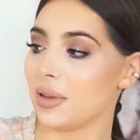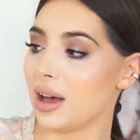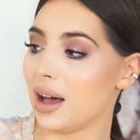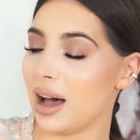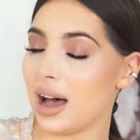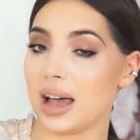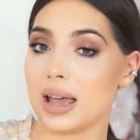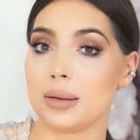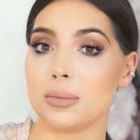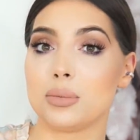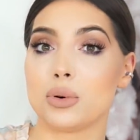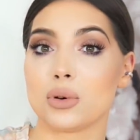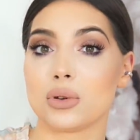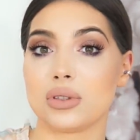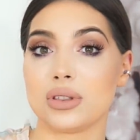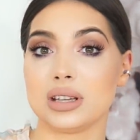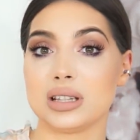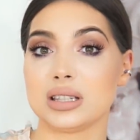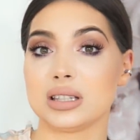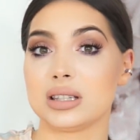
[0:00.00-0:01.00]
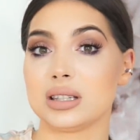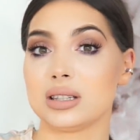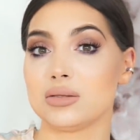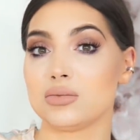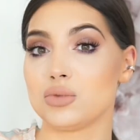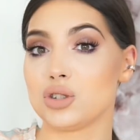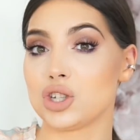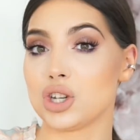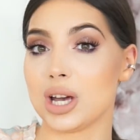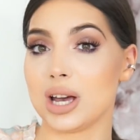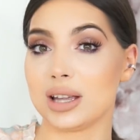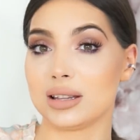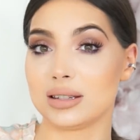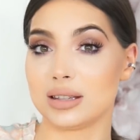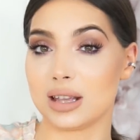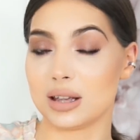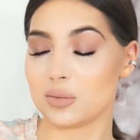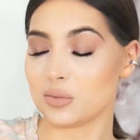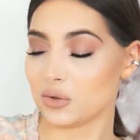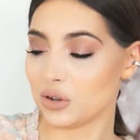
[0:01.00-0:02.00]
I bought this shirt
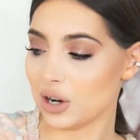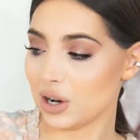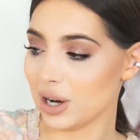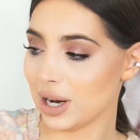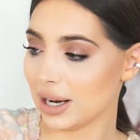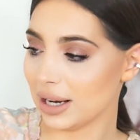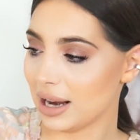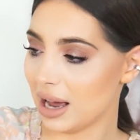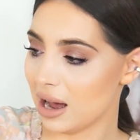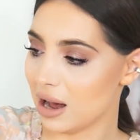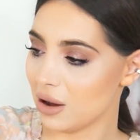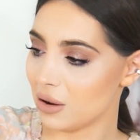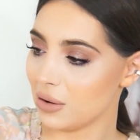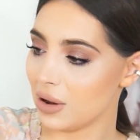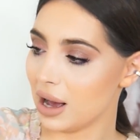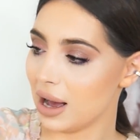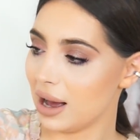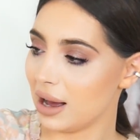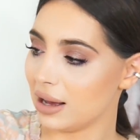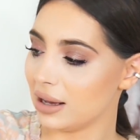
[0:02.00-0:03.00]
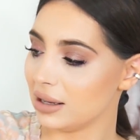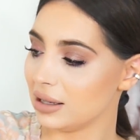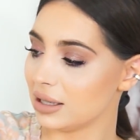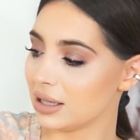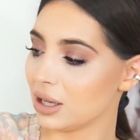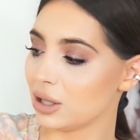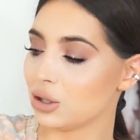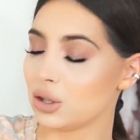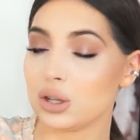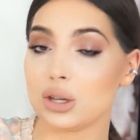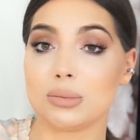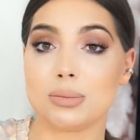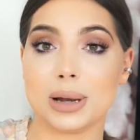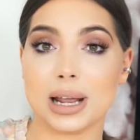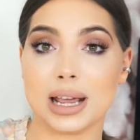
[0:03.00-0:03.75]
that I'm wearing now and two